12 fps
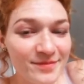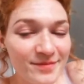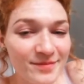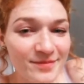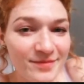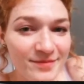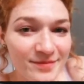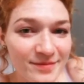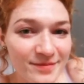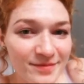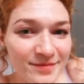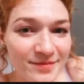
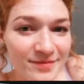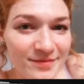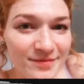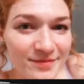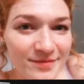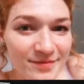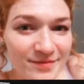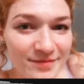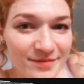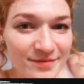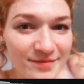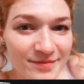
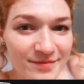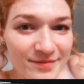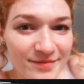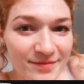(not speaking)